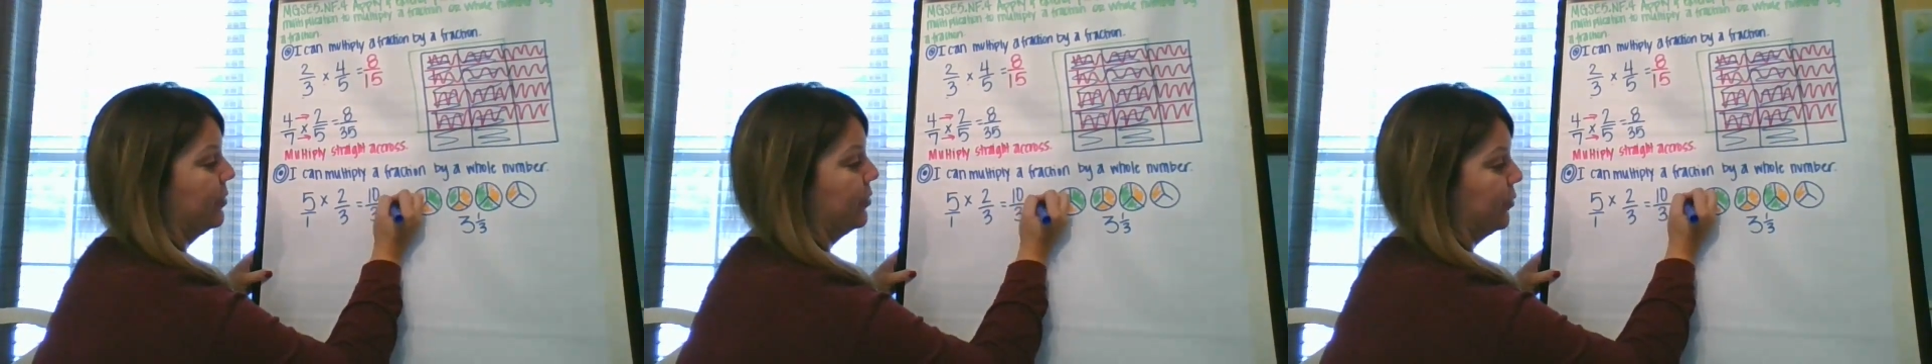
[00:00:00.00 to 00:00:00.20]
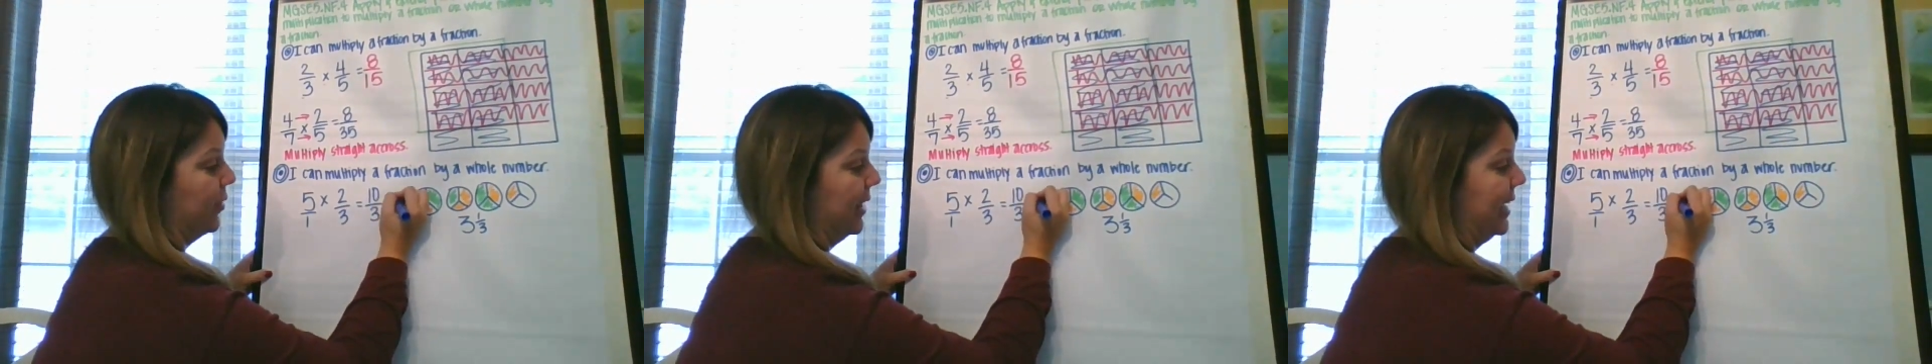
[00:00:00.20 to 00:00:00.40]

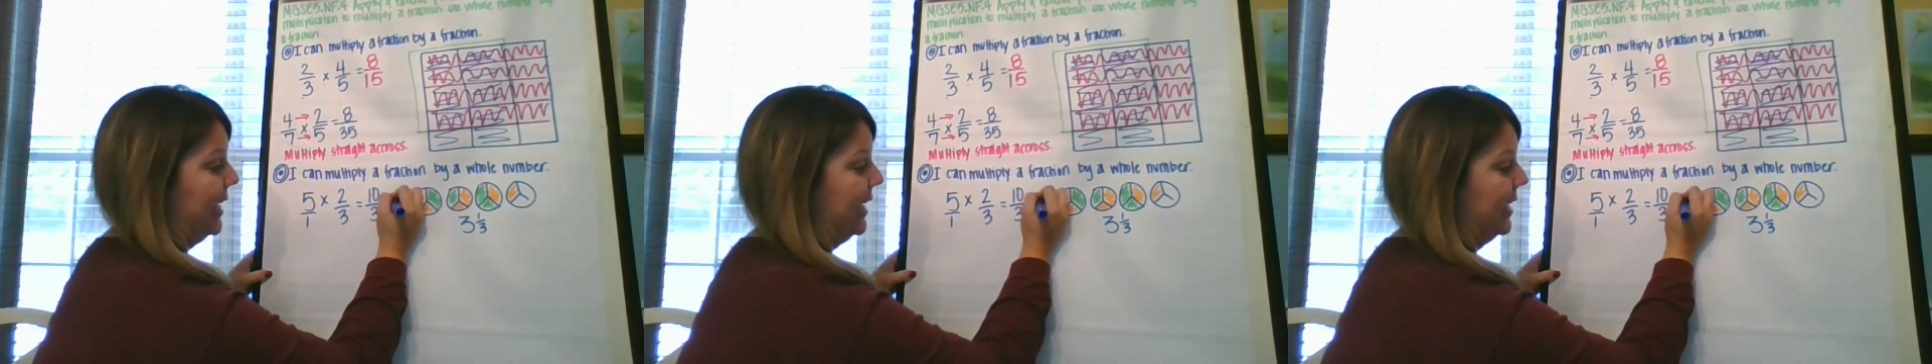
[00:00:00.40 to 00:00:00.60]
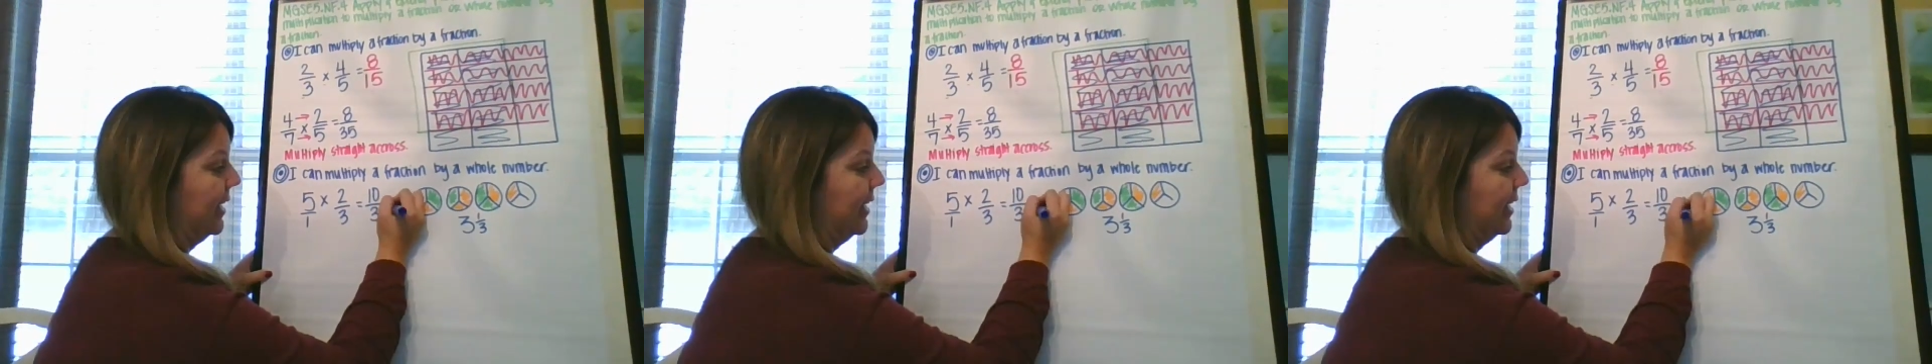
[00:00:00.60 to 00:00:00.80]

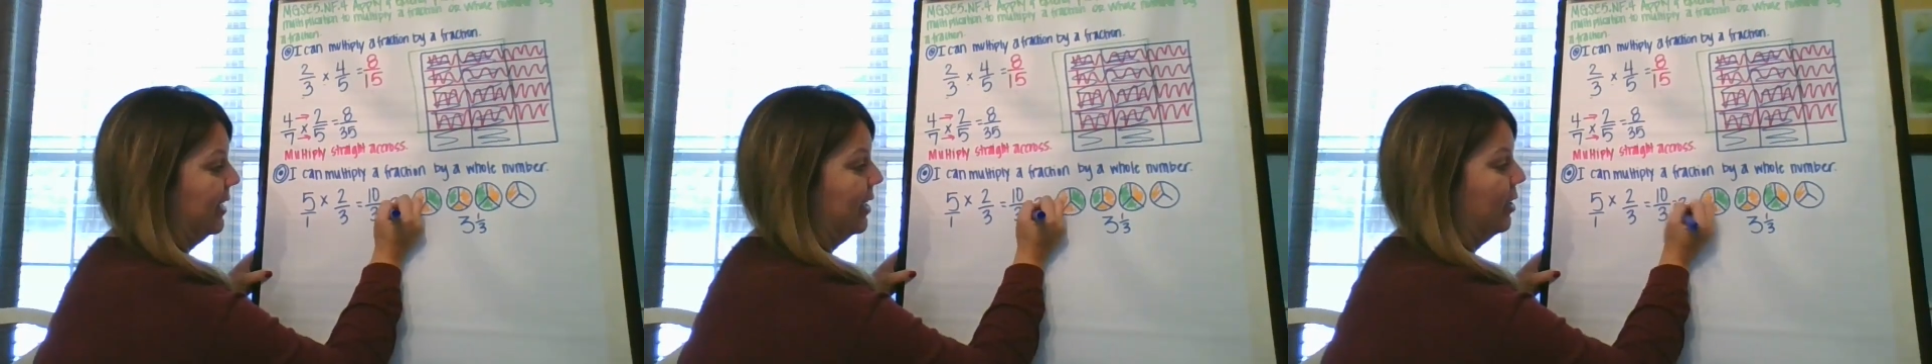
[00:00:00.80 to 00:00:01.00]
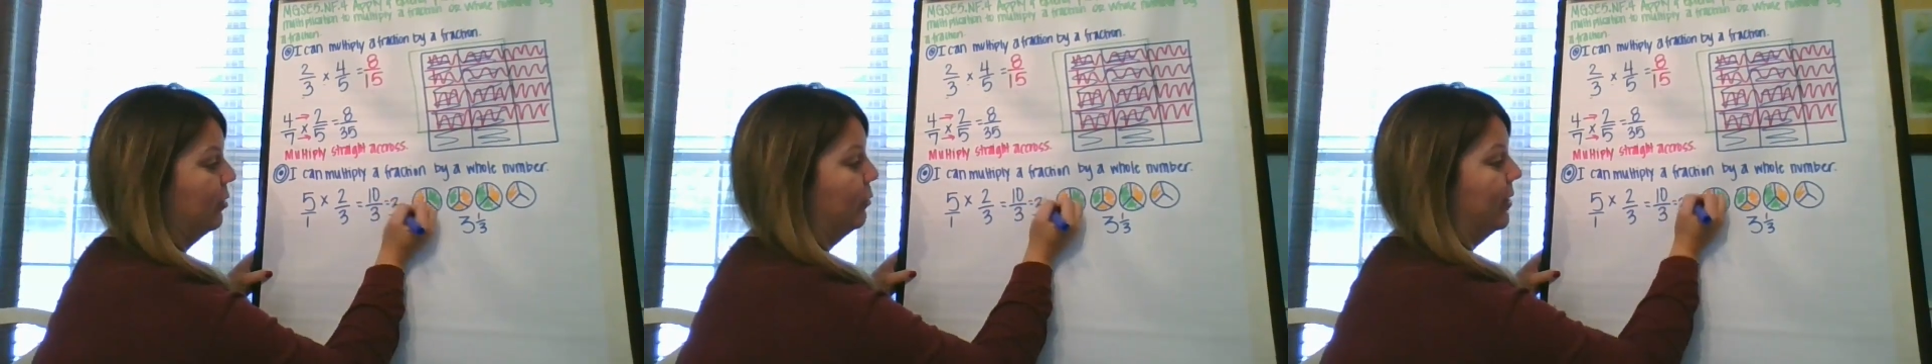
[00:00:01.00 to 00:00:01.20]
3
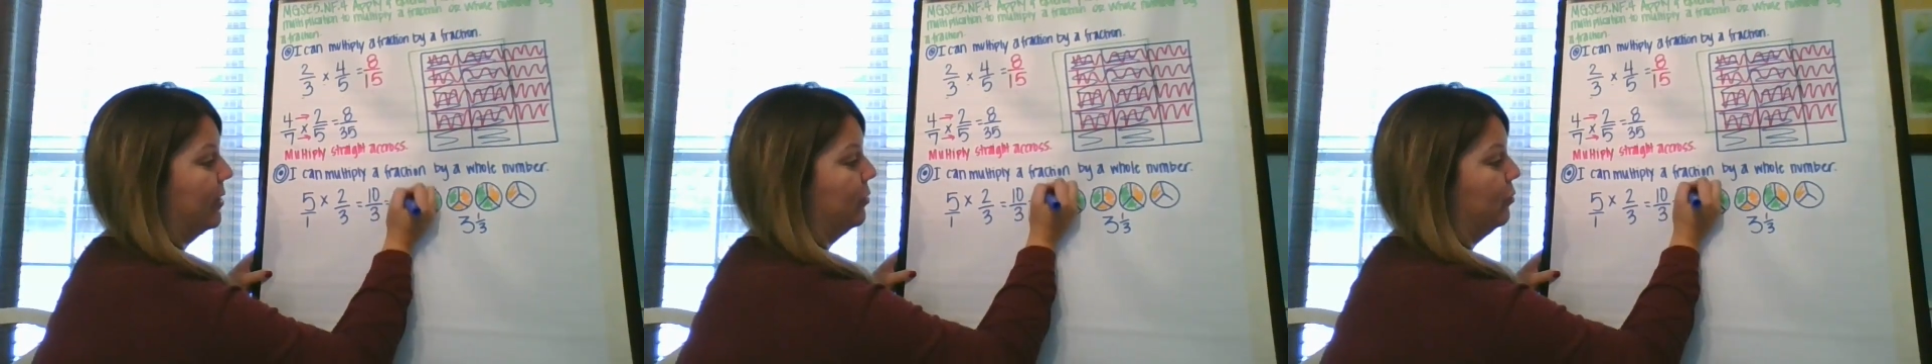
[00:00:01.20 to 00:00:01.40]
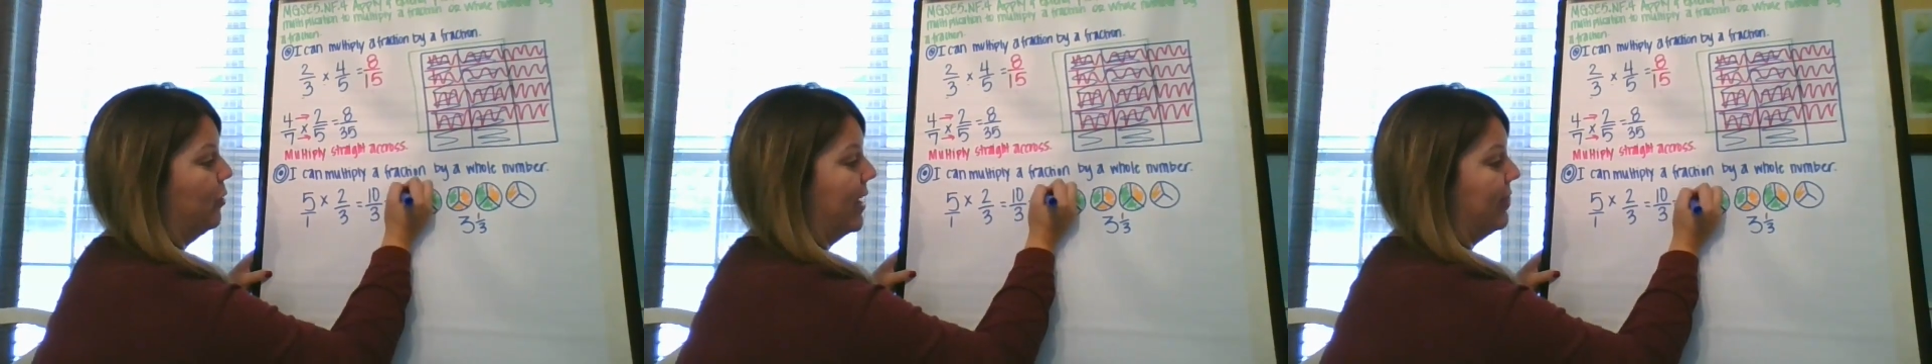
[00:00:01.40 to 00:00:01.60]

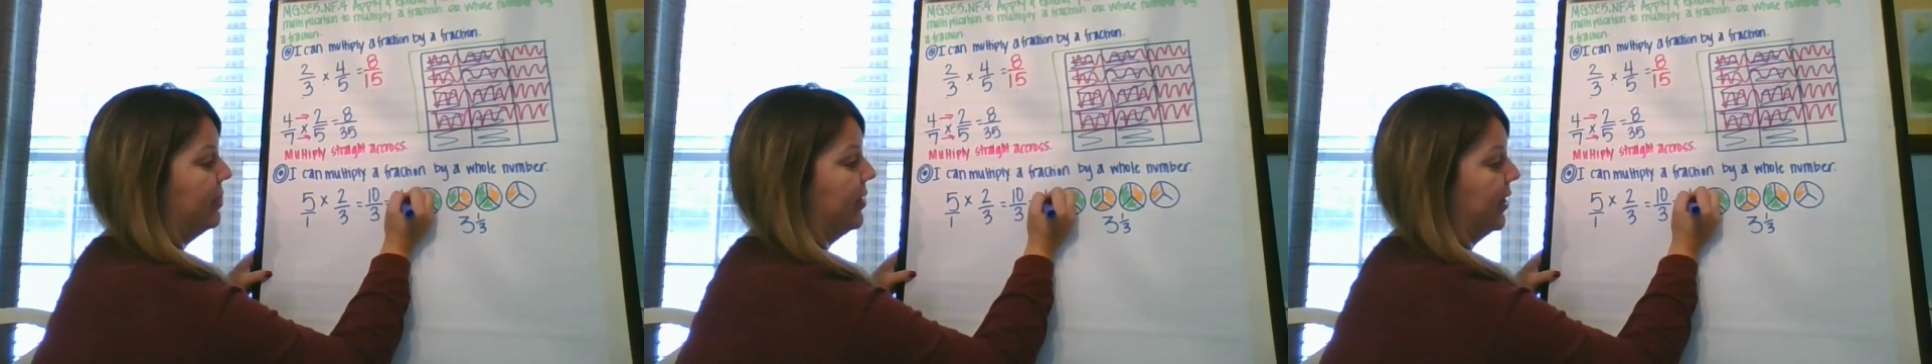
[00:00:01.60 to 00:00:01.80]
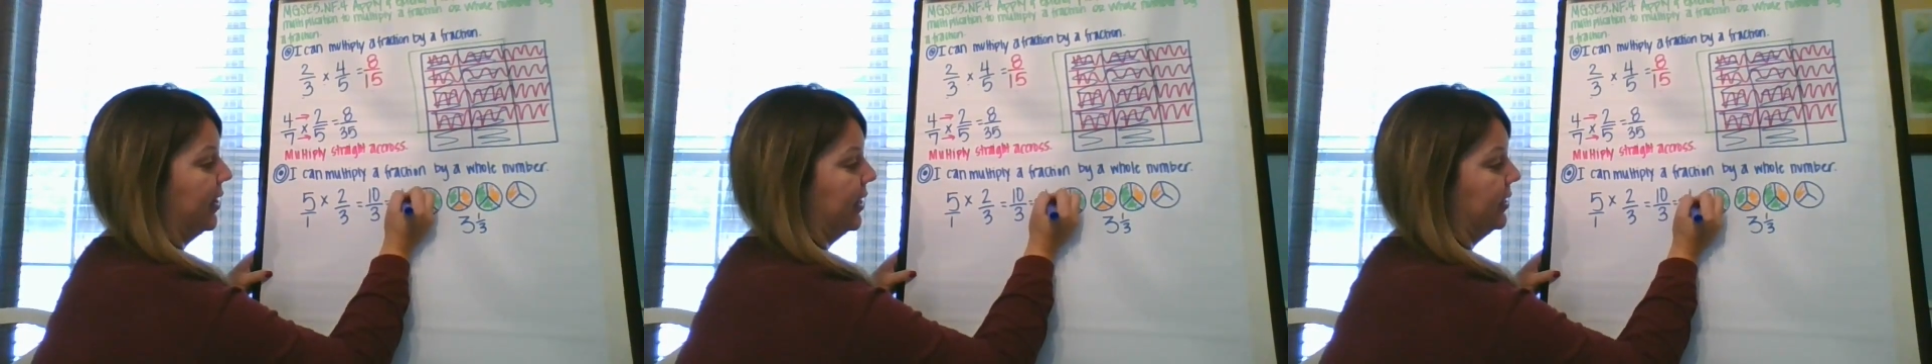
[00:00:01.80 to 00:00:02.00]
with
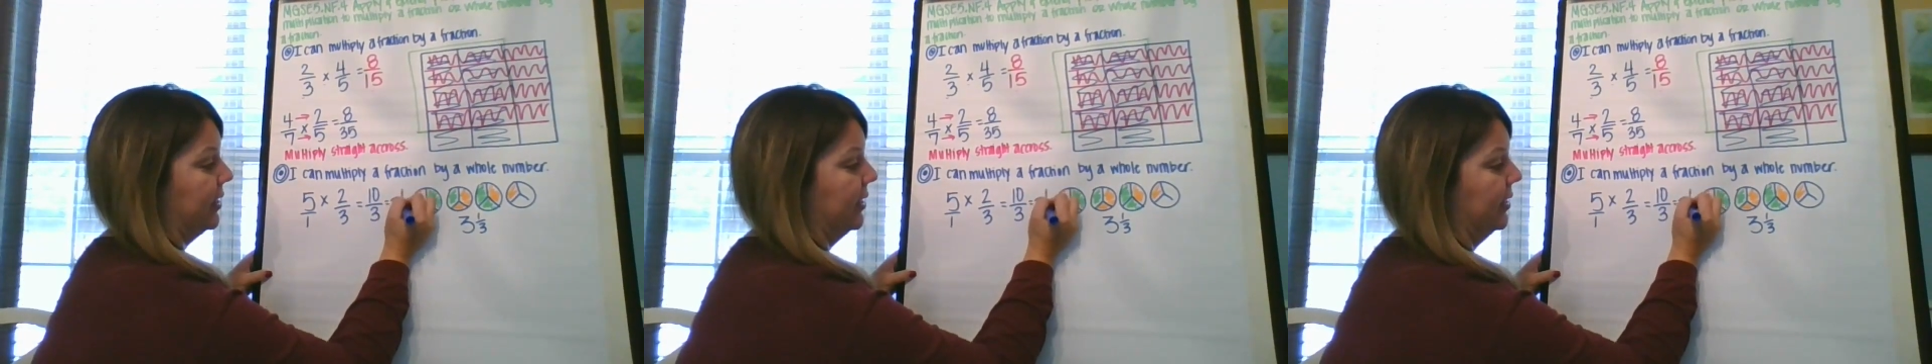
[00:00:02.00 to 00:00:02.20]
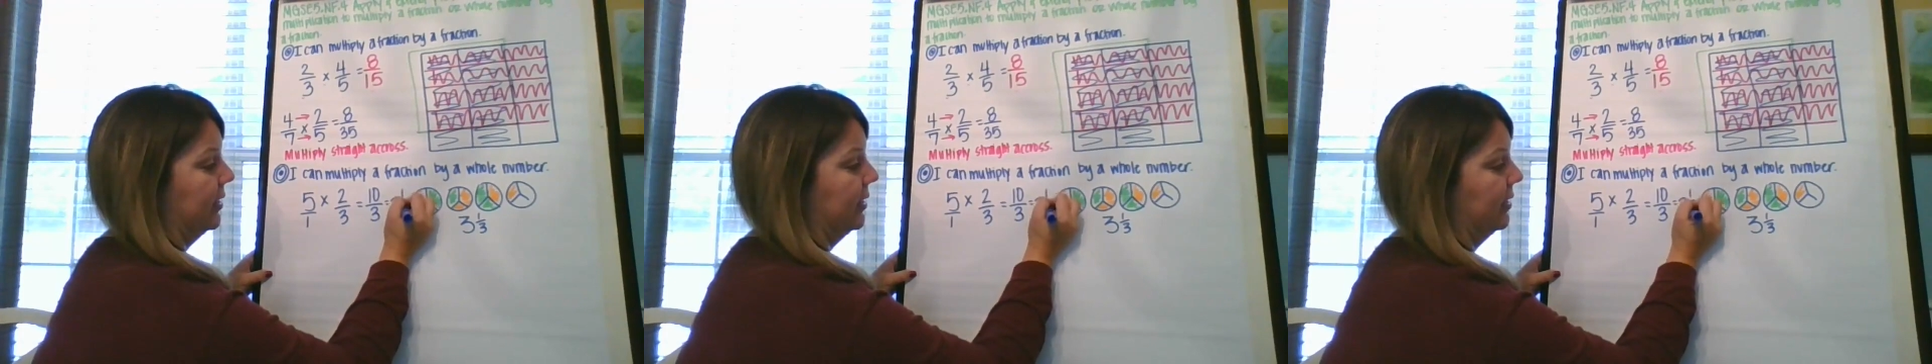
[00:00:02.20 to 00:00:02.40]
1/3